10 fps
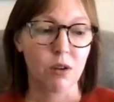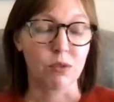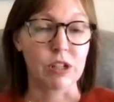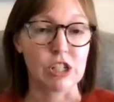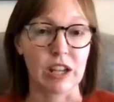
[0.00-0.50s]

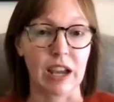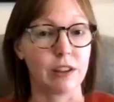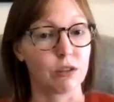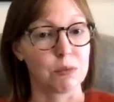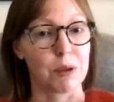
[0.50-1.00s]
reaching
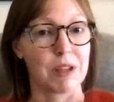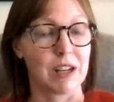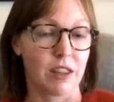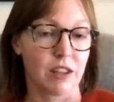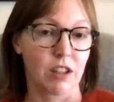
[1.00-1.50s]
out through maybe
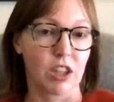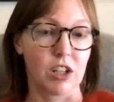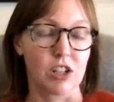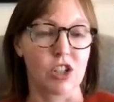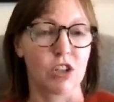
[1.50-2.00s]
another
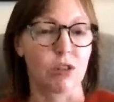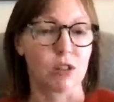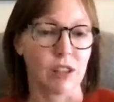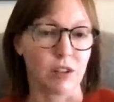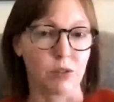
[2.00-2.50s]
clinician or
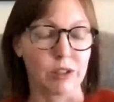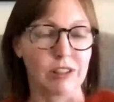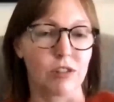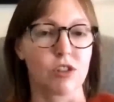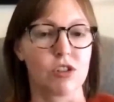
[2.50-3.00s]
another
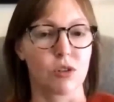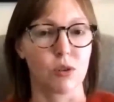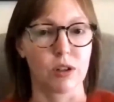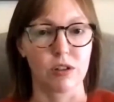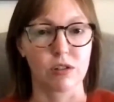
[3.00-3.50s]
researcher
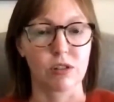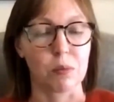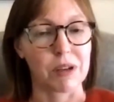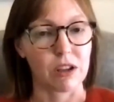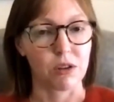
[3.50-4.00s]
or
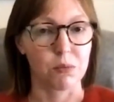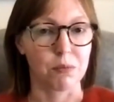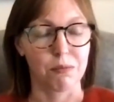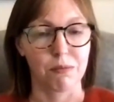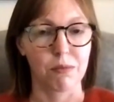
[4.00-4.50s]
somebody
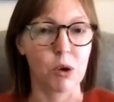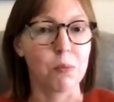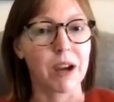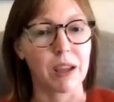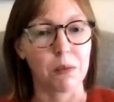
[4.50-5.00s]
who
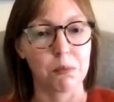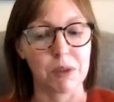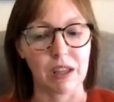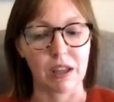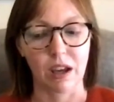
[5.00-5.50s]
might
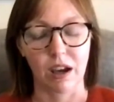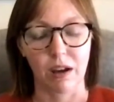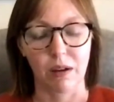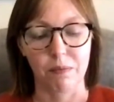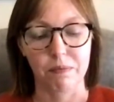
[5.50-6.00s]
be
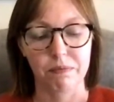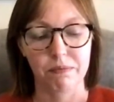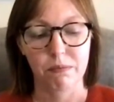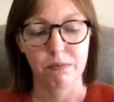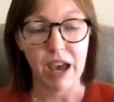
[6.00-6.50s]

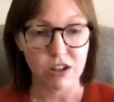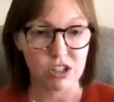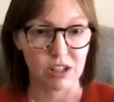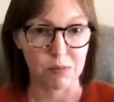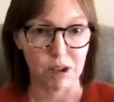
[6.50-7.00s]

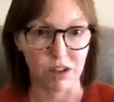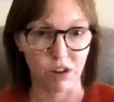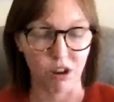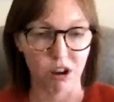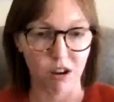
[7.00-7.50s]
passionate about
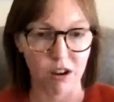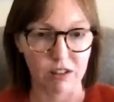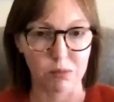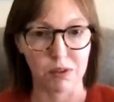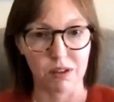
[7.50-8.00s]
your
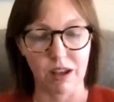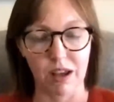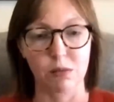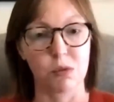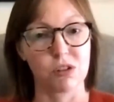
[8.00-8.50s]
cause but
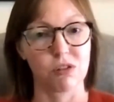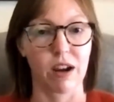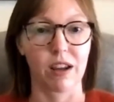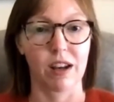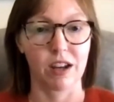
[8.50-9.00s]
has a more
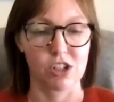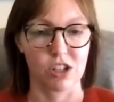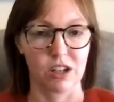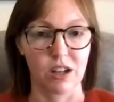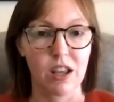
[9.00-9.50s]
direct
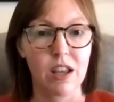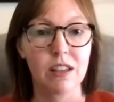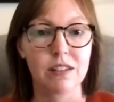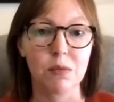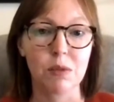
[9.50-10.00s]
connection,
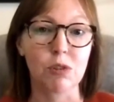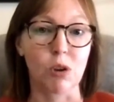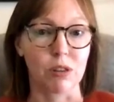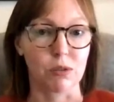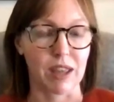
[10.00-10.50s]
sometimes
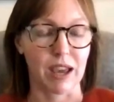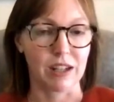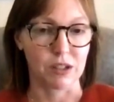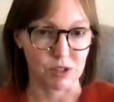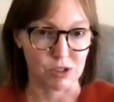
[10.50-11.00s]
going through that
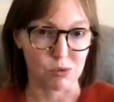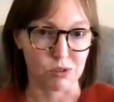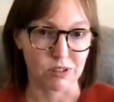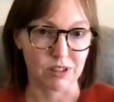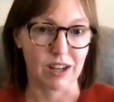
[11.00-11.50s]

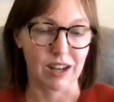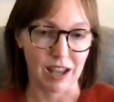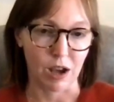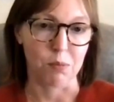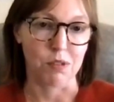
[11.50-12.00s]
individual can
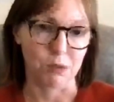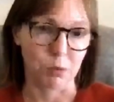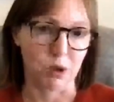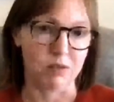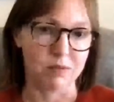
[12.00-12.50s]
help as
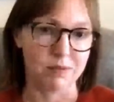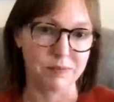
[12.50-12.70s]
well.